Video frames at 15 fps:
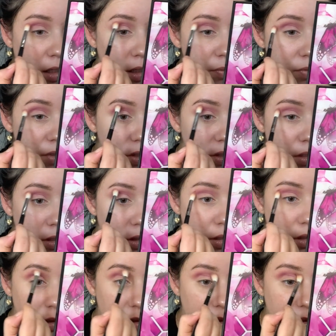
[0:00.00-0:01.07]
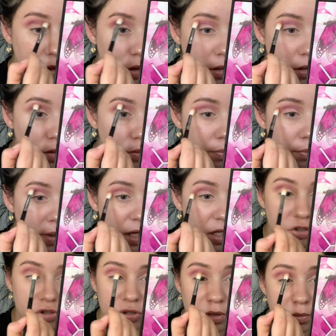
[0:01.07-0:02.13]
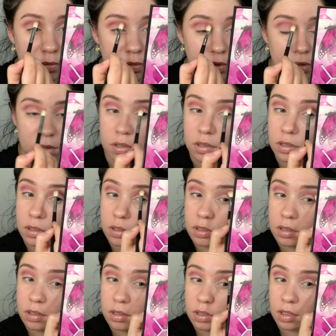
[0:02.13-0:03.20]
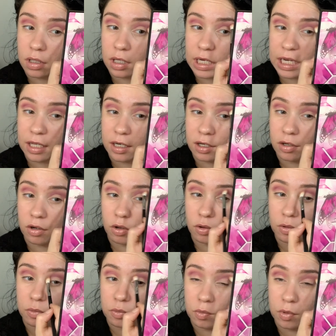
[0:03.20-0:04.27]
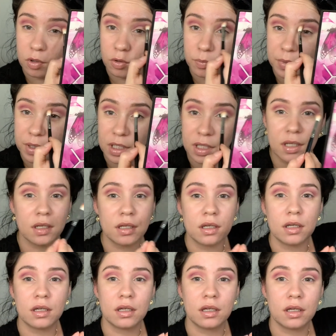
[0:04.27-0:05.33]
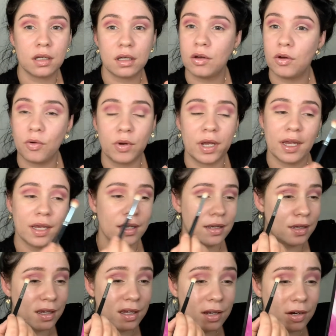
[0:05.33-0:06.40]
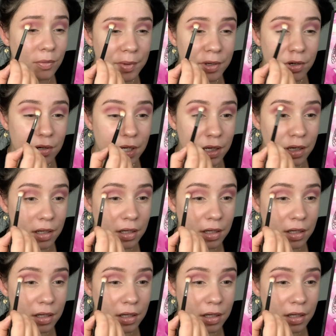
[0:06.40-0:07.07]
just gonna match them and it all will be okay. It'll be okay.